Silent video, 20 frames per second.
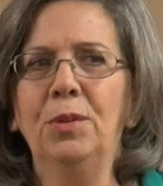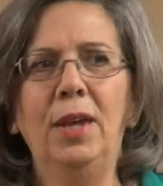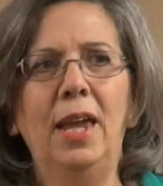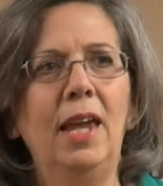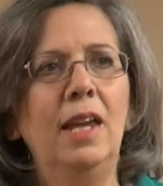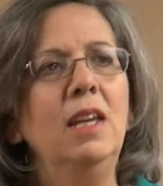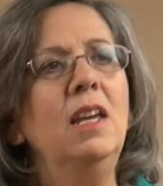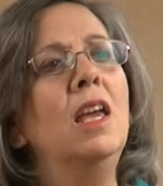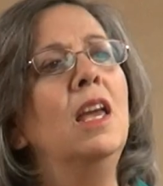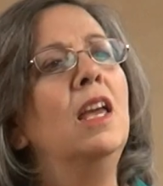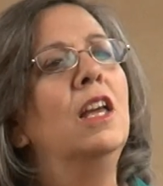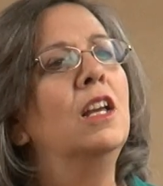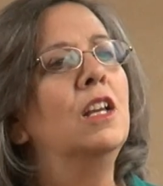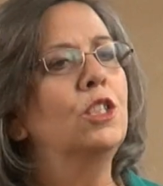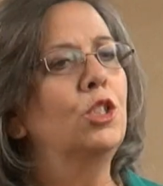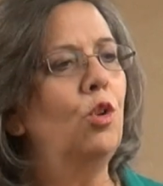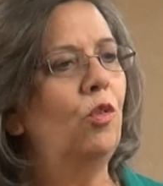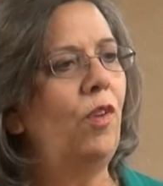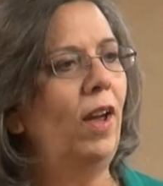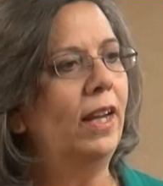Okay?
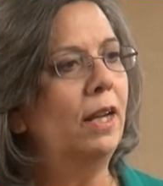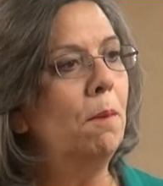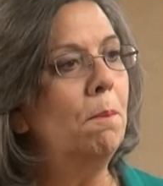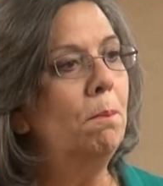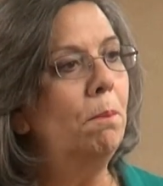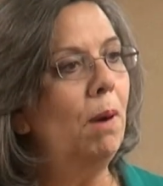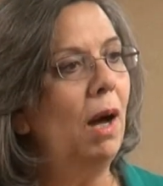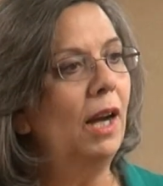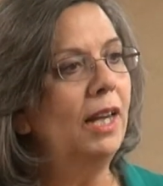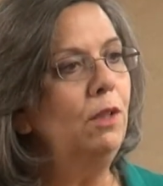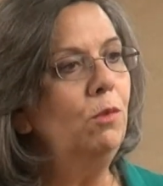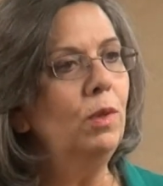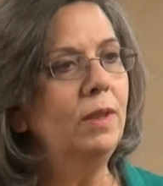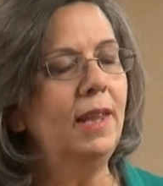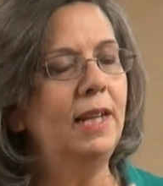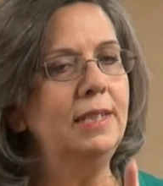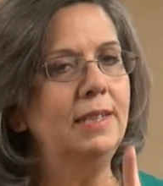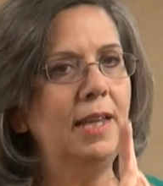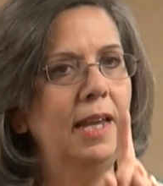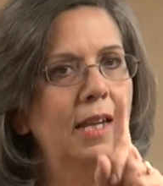So if I combine what
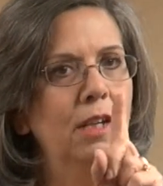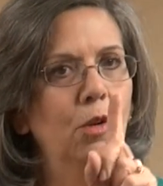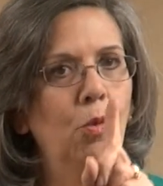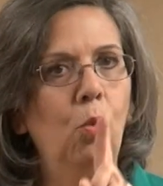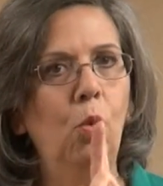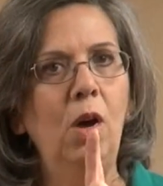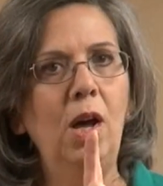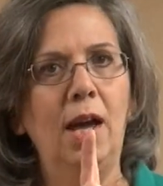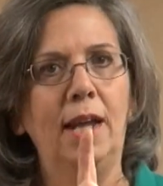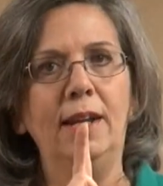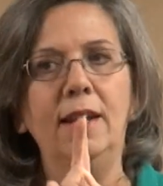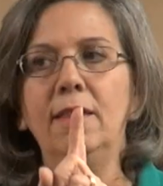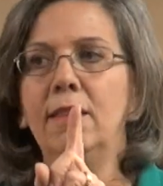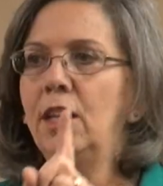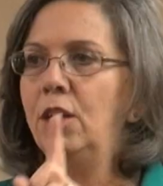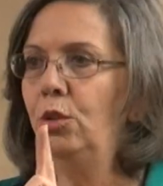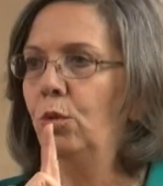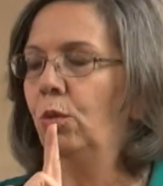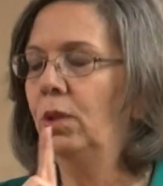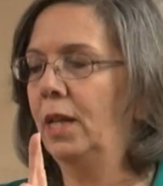they say into one,
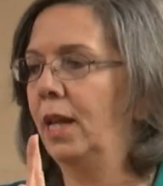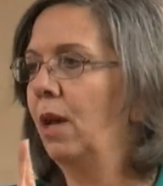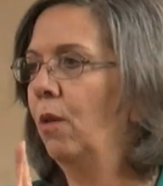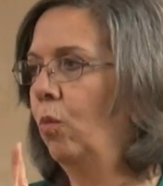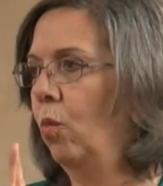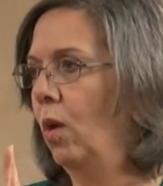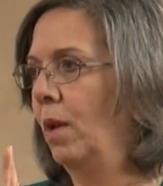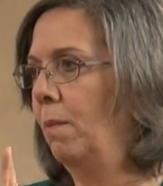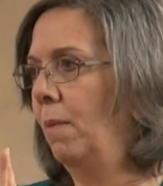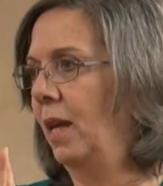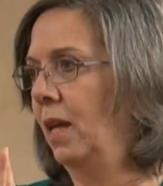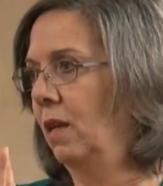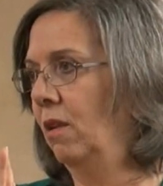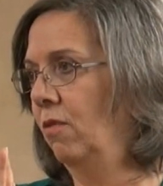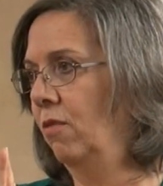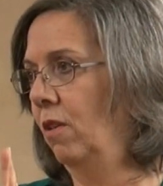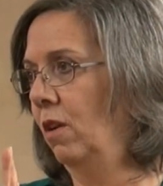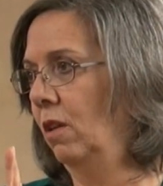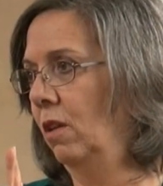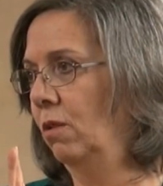then you only have one man
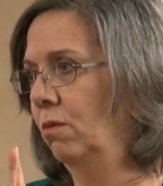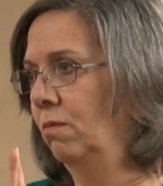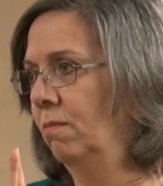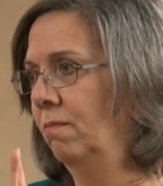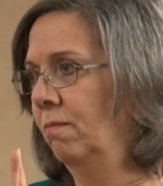to follow.